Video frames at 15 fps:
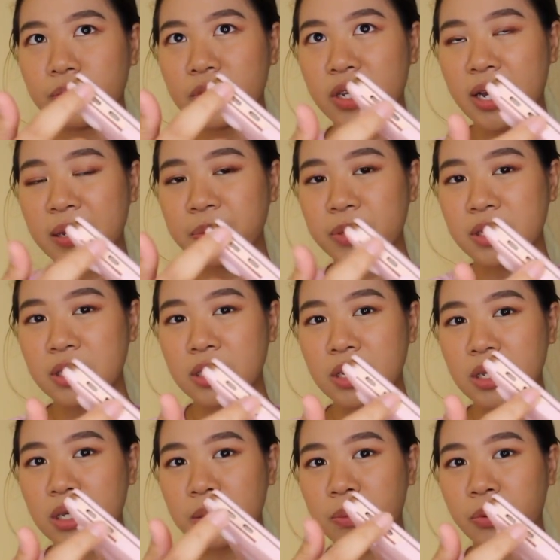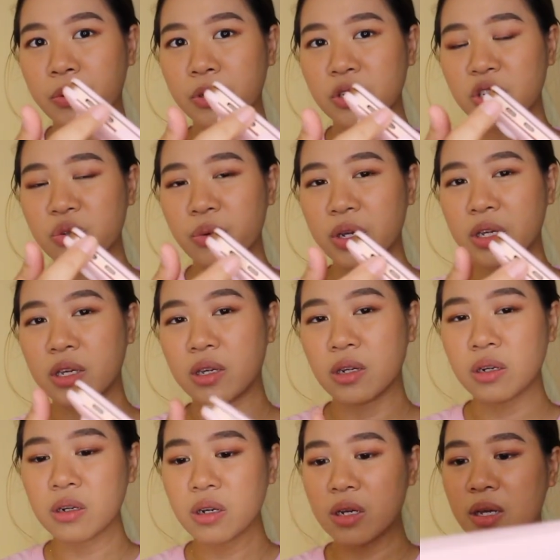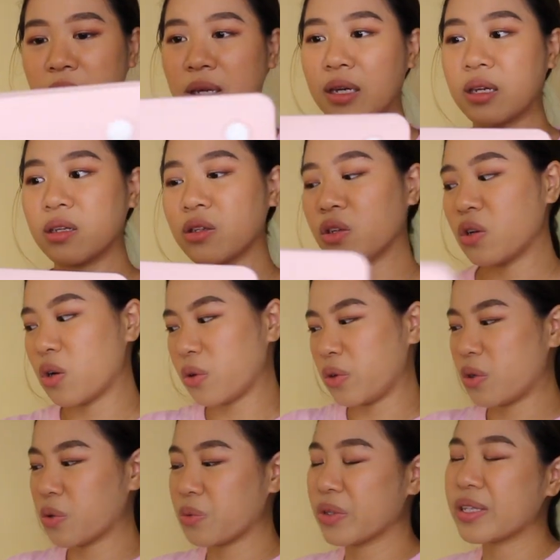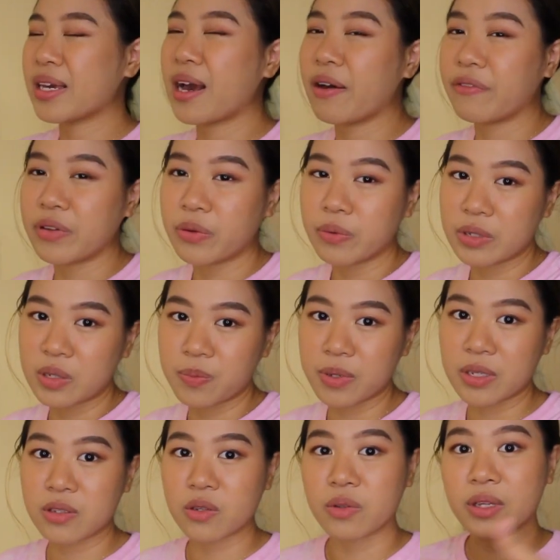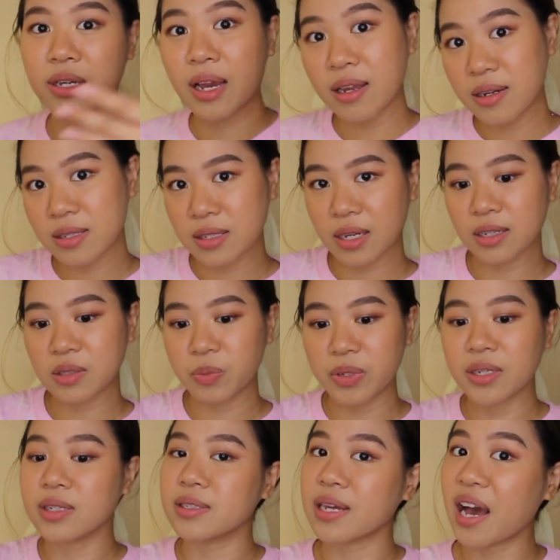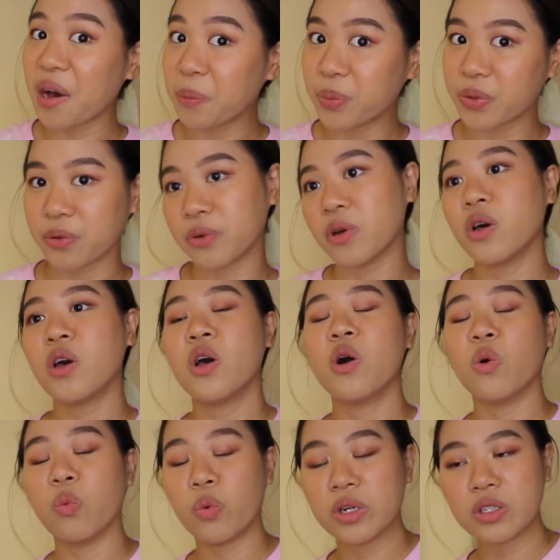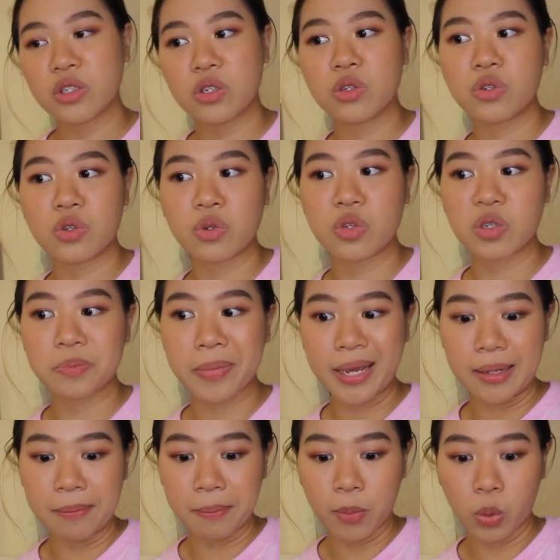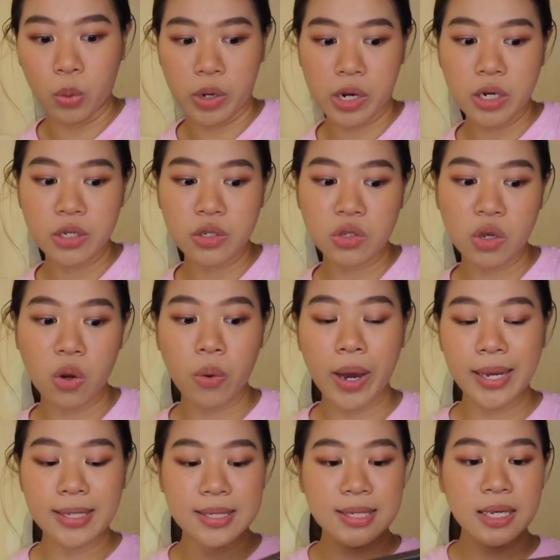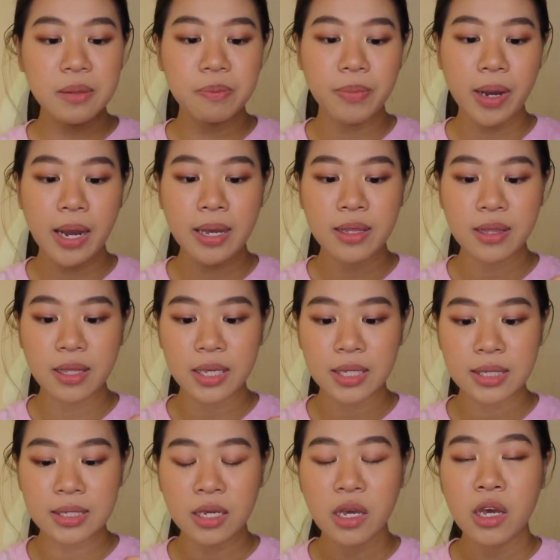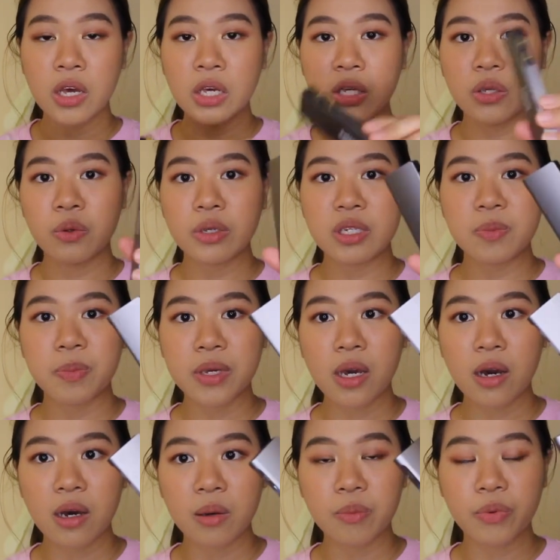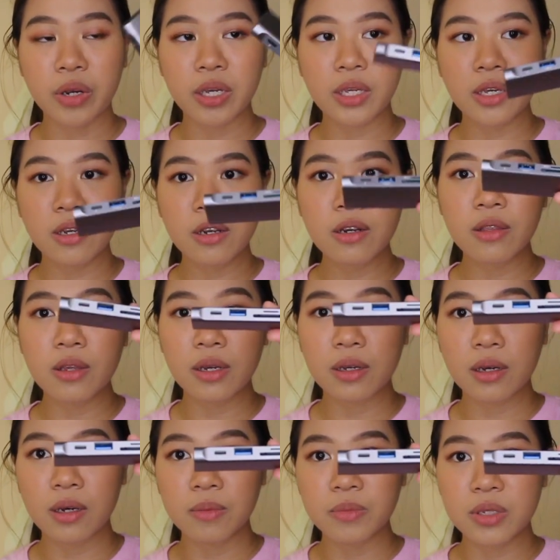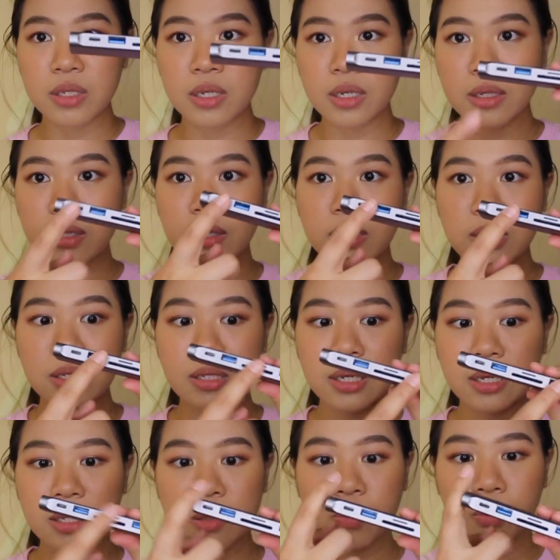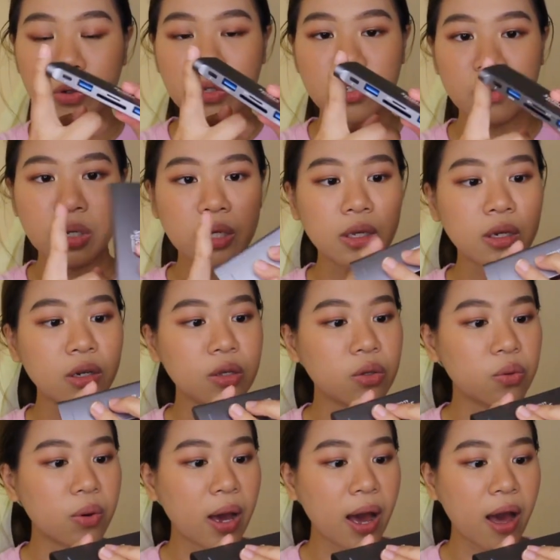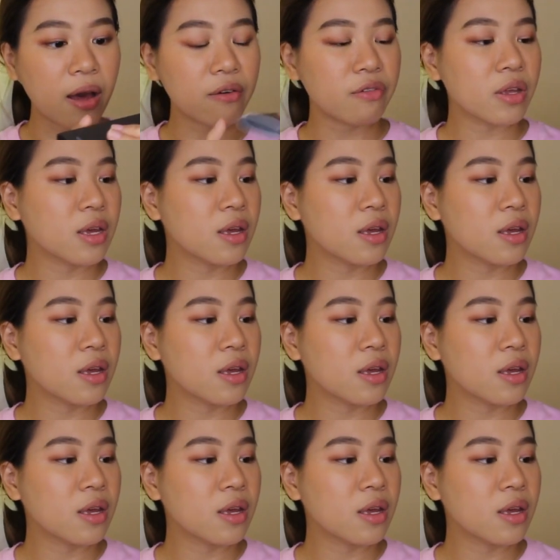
Type-C ports right here, and you know, you don't really have the USB, so that kind of sucks because Apple wants you to spend more. So I did buy this USB hub right here that comes in 6 ports right here. You have